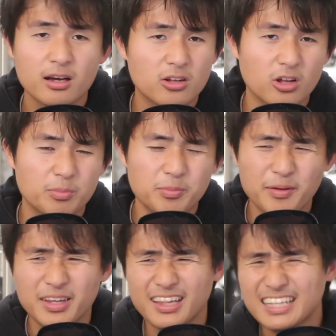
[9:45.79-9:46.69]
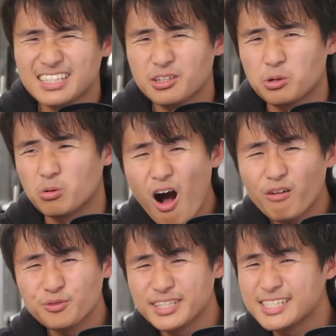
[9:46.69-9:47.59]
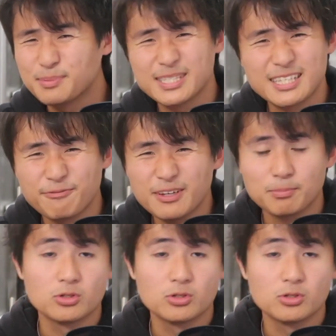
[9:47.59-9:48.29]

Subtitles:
club. You might be like, that's a little awfully specific,